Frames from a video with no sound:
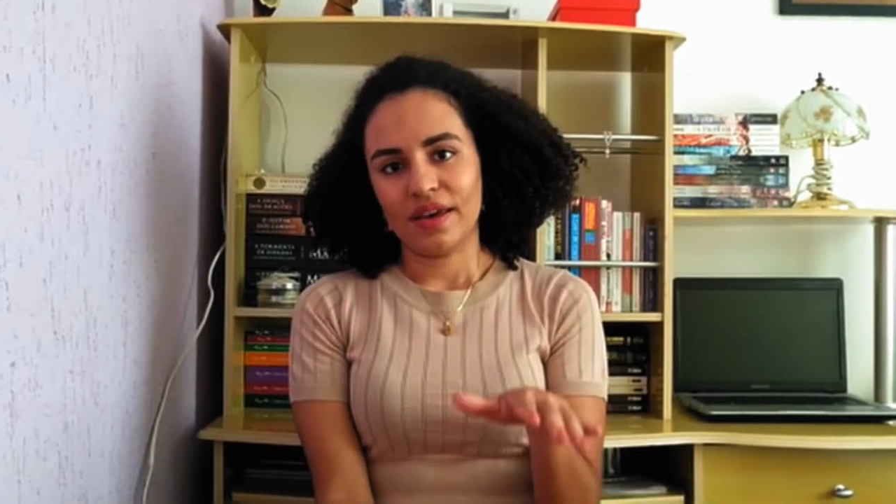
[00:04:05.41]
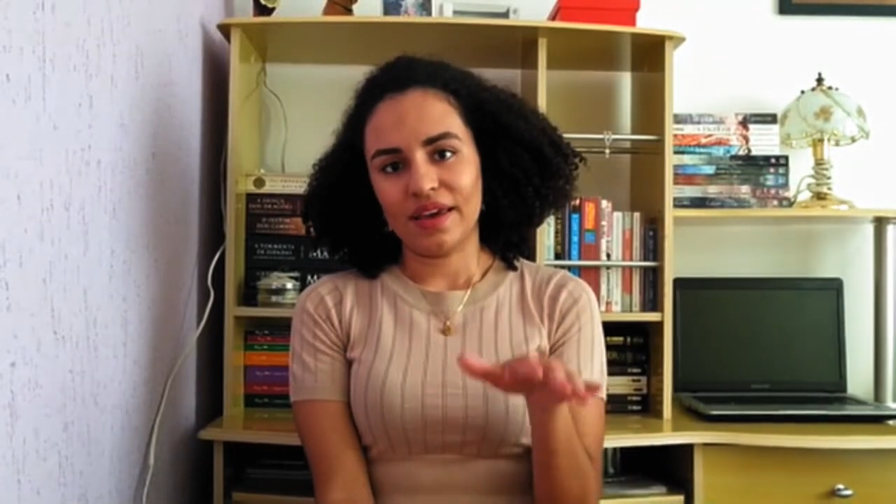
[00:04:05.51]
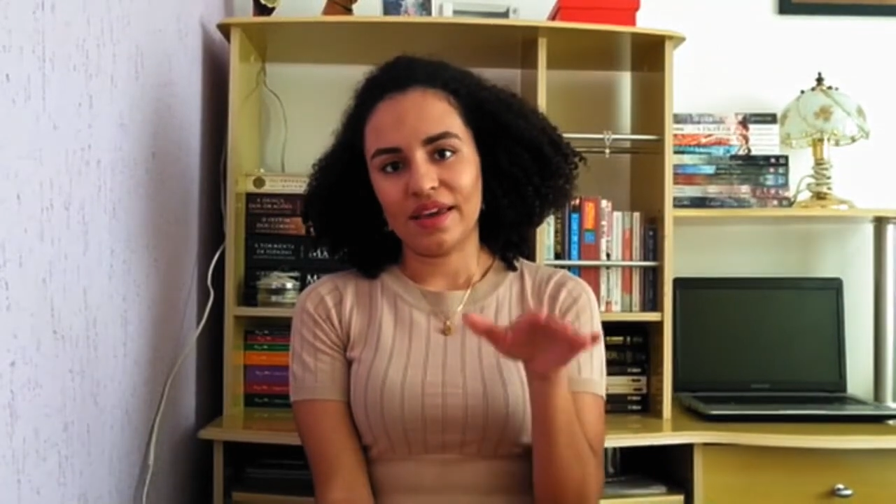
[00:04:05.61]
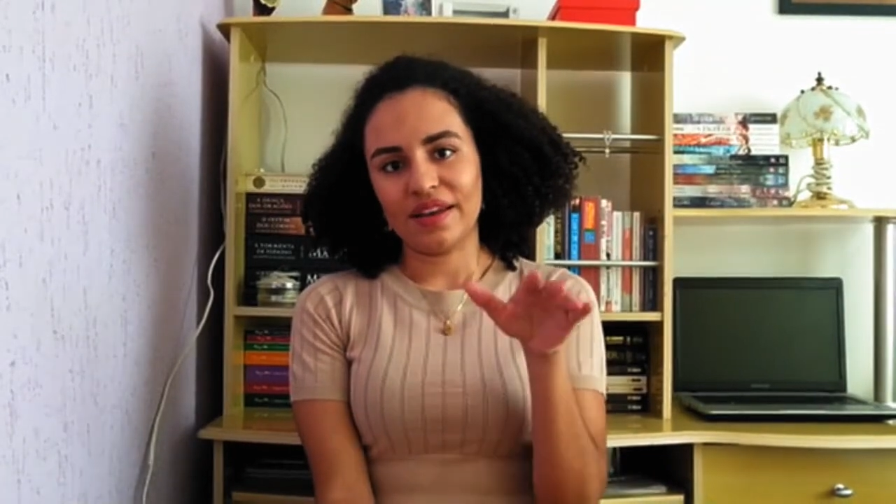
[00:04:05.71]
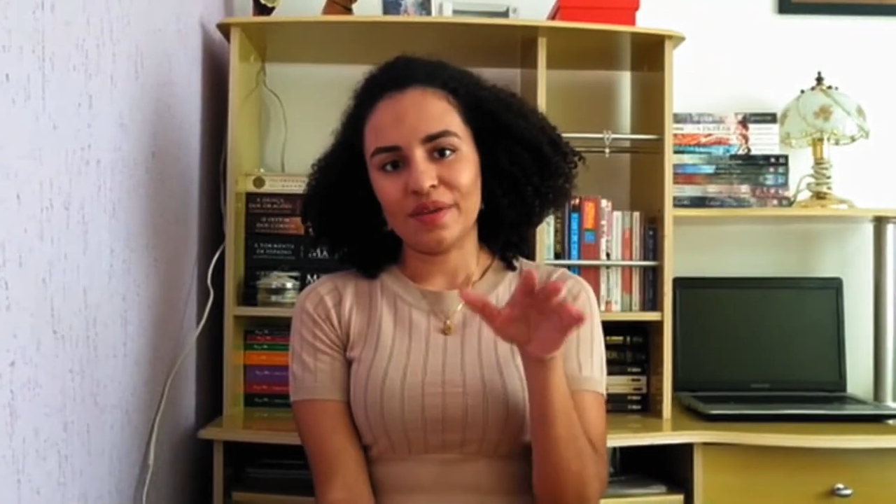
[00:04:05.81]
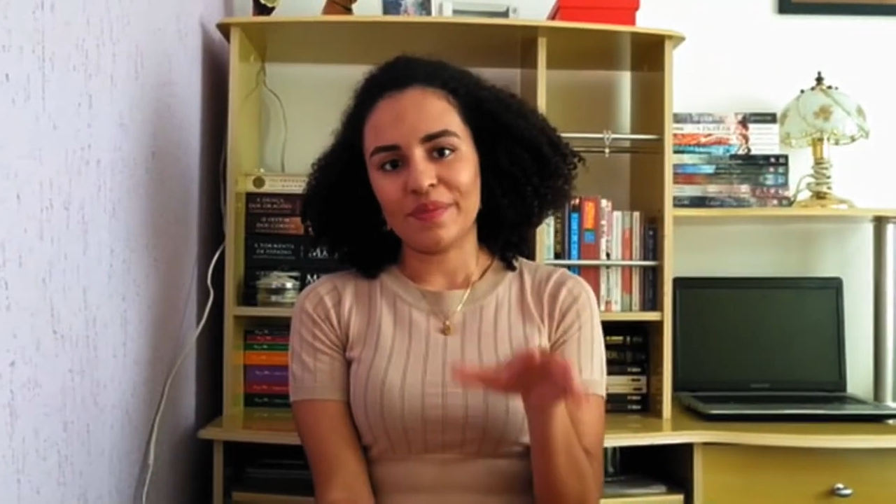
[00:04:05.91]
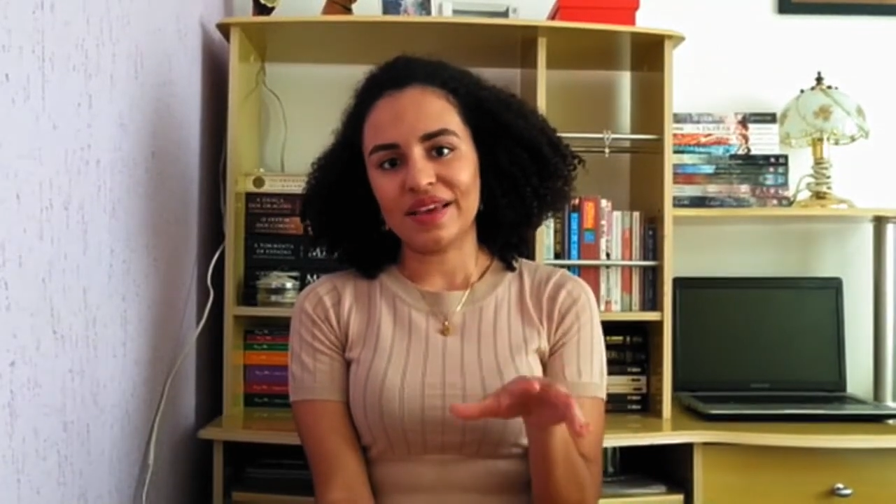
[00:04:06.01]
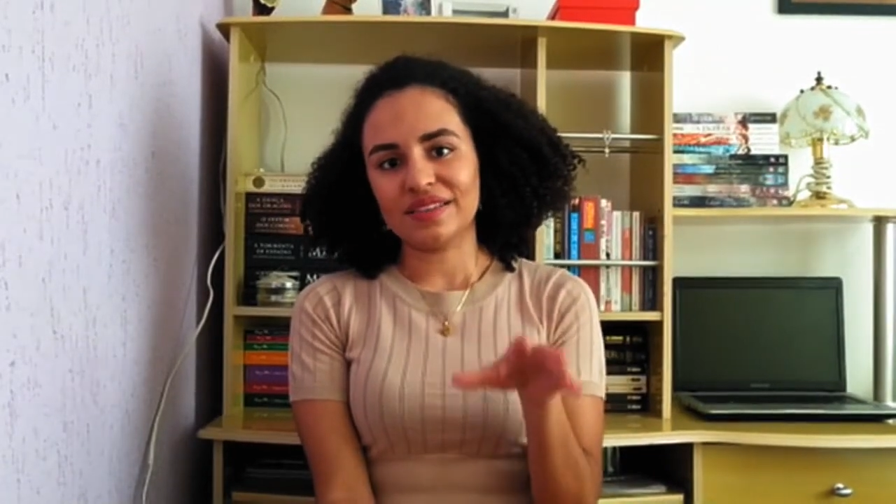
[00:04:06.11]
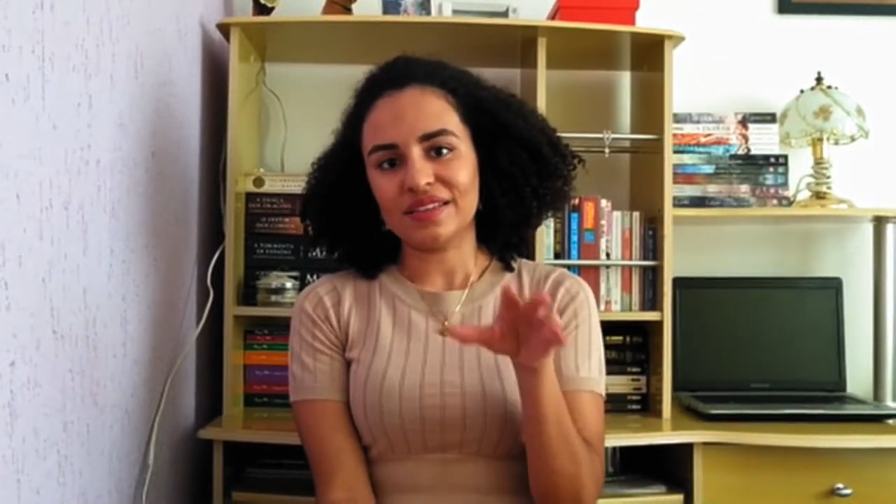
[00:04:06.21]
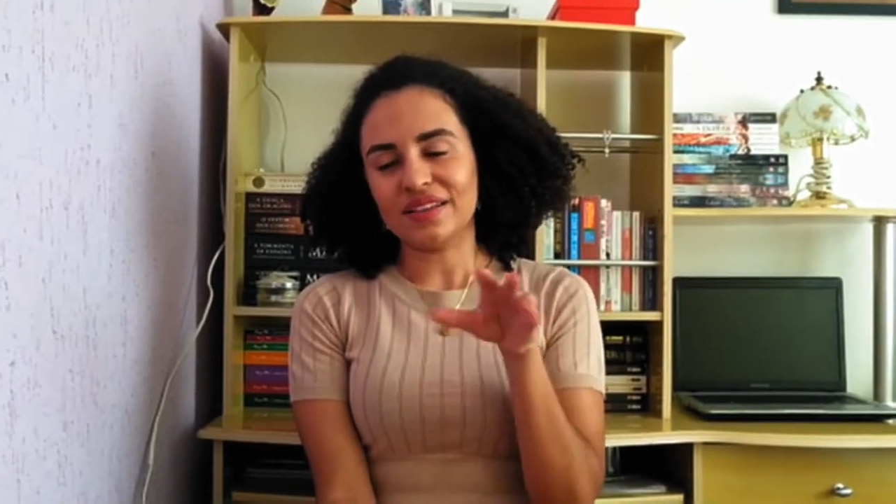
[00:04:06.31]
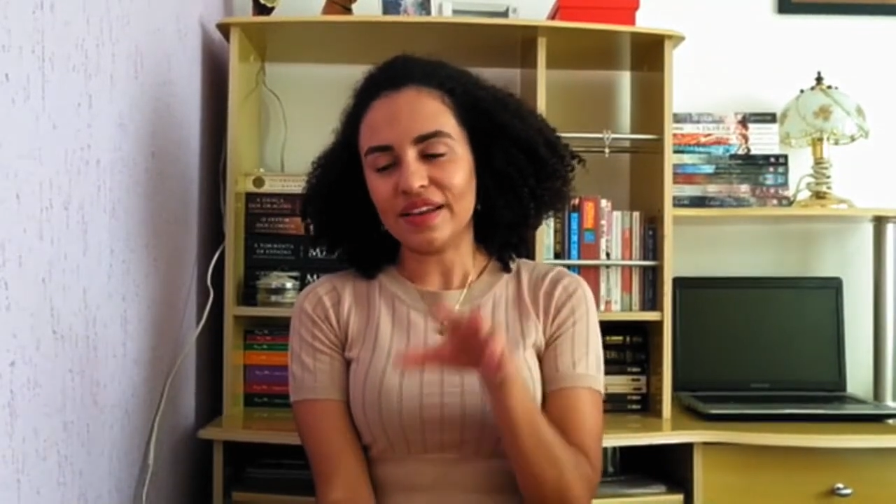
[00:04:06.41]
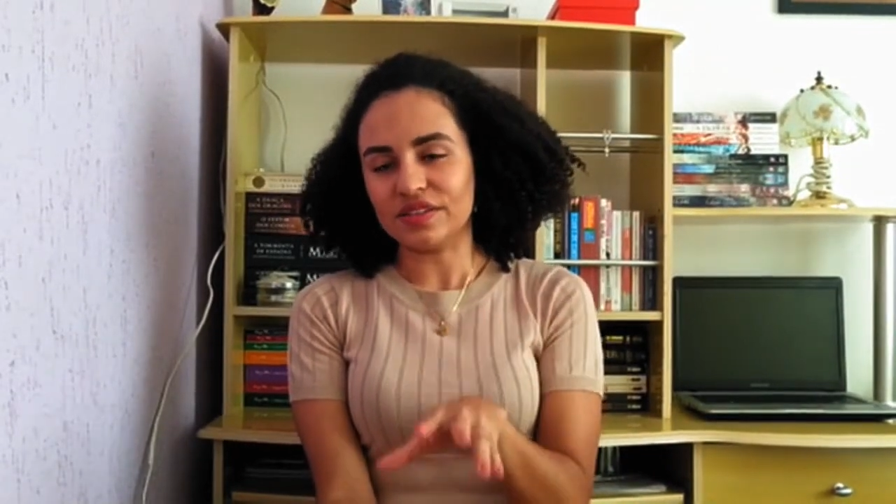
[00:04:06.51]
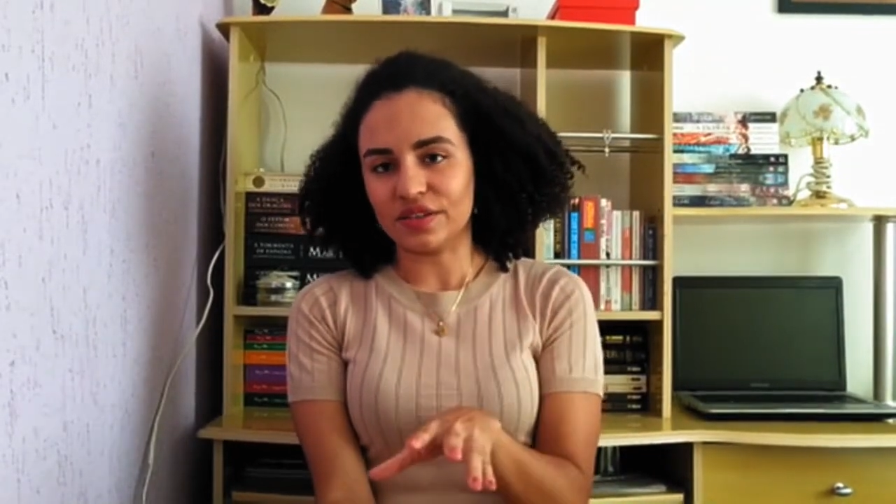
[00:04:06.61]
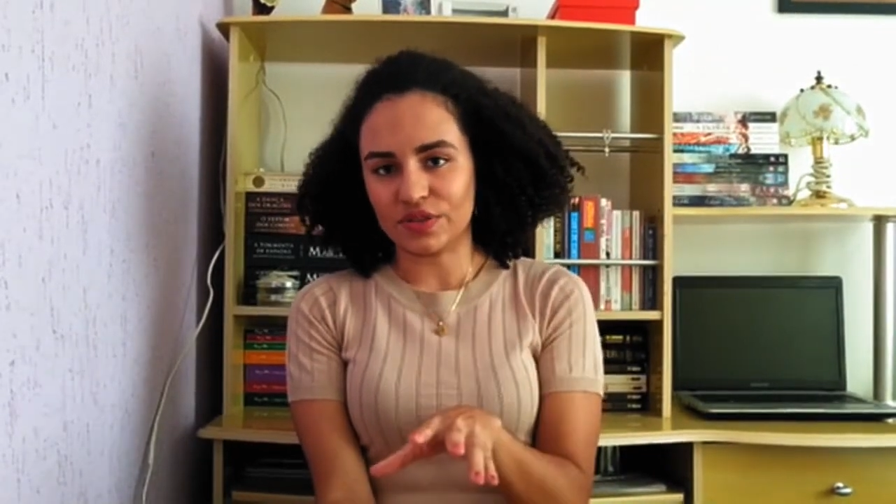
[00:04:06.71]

and it makes it easier